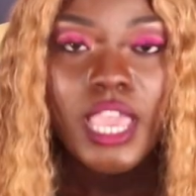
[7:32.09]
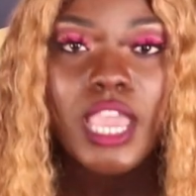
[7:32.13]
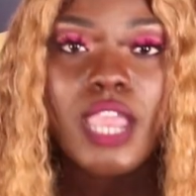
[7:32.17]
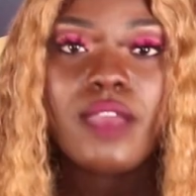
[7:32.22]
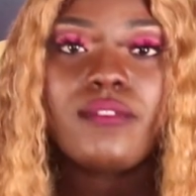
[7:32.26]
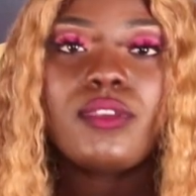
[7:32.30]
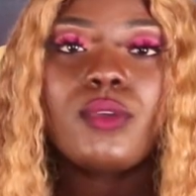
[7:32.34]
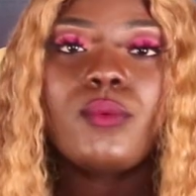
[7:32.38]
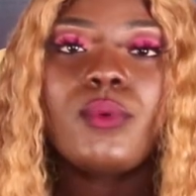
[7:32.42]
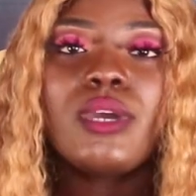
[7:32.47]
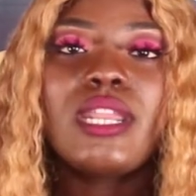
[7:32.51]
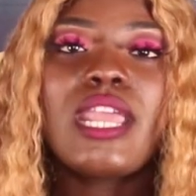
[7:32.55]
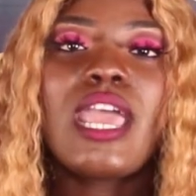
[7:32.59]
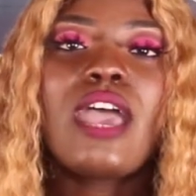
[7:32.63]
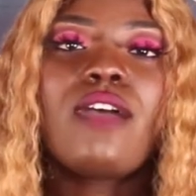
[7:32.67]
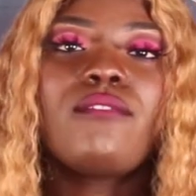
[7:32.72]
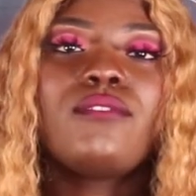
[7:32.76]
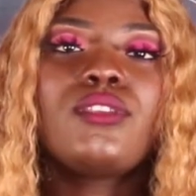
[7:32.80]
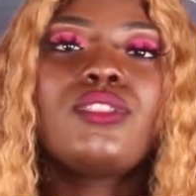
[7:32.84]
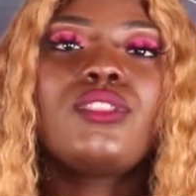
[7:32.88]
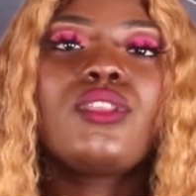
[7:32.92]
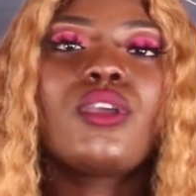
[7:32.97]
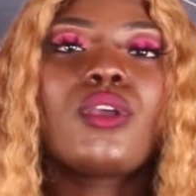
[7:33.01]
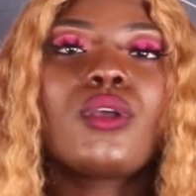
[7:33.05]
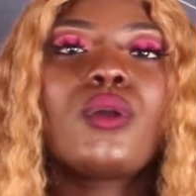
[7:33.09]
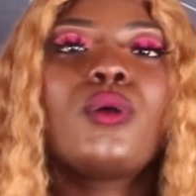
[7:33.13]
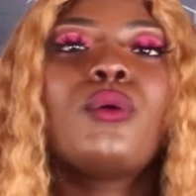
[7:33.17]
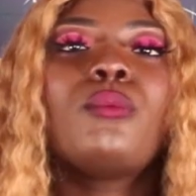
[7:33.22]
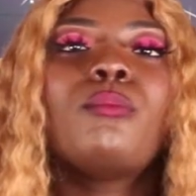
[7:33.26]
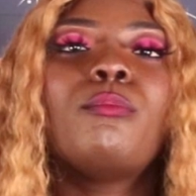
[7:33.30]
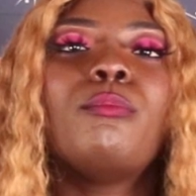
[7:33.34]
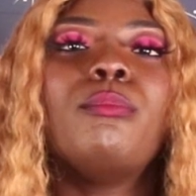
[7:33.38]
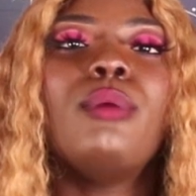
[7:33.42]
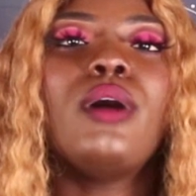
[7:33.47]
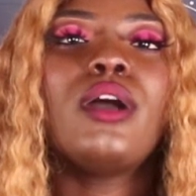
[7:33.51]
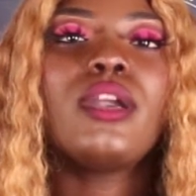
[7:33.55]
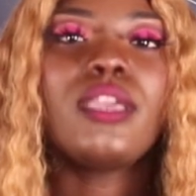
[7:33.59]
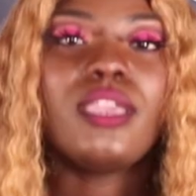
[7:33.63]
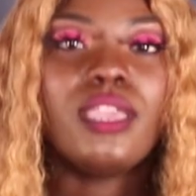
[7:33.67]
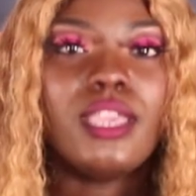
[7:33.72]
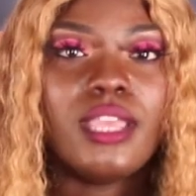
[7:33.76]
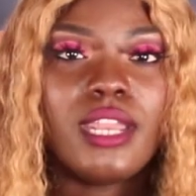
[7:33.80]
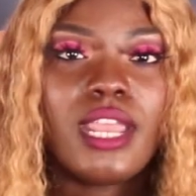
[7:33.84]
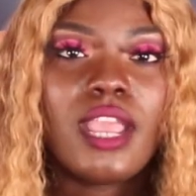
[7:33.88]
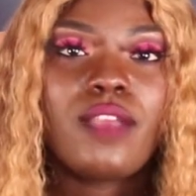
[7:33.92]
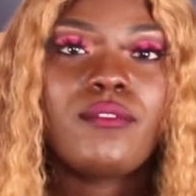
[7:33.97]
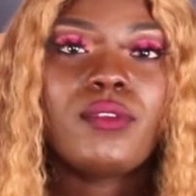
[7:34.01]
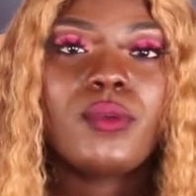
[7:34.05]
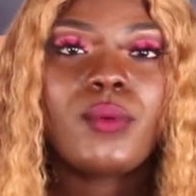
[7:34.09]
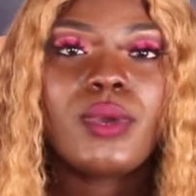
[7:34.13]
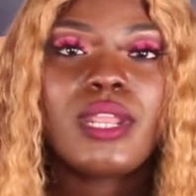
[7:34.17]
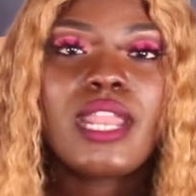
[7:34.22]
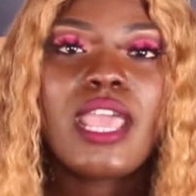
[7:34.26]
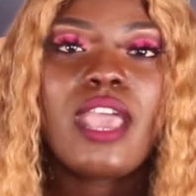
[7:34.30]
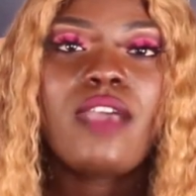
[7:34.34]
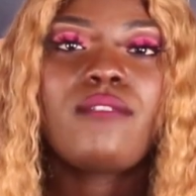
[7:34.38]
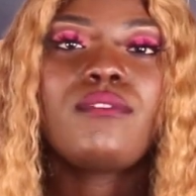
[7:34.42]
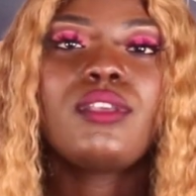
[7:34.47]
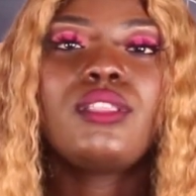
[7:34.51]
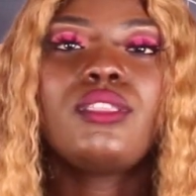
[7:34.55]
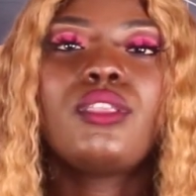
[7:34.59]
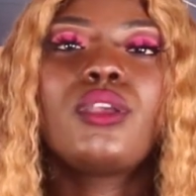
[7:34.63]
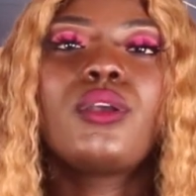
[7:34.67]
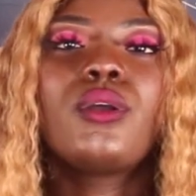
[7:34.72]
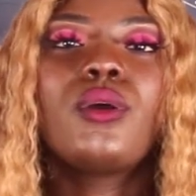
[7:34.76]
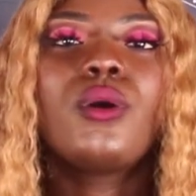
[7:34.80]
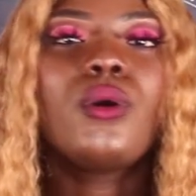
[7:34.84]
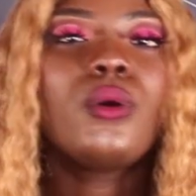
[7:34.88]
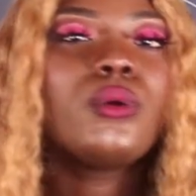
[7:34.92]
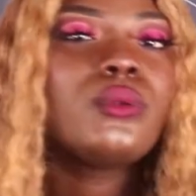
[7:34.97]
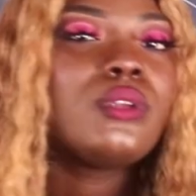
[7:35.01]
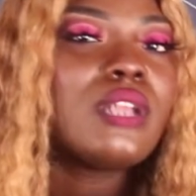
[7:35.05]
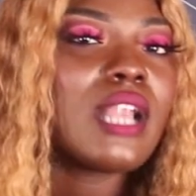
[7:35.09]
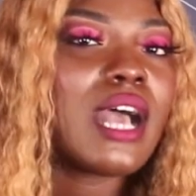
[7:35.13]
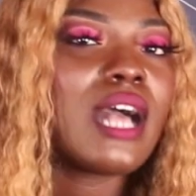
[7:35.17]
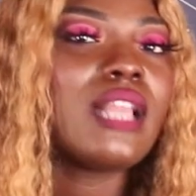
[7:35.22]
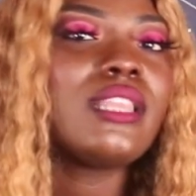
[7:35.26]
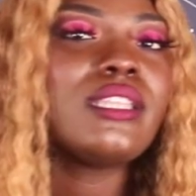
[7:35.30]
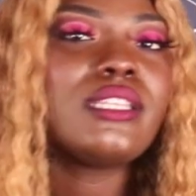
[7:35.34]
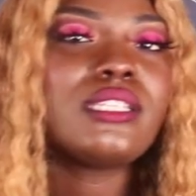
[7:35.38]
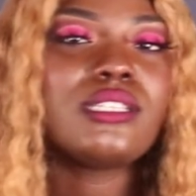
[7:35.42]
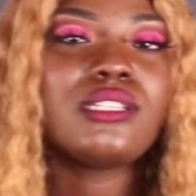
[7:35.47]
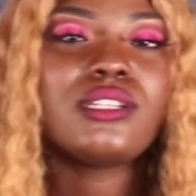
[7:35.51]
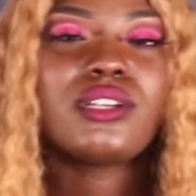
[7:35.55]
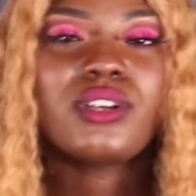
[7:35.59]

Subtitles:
everyone having their own bucket, everyone having their own knowledge,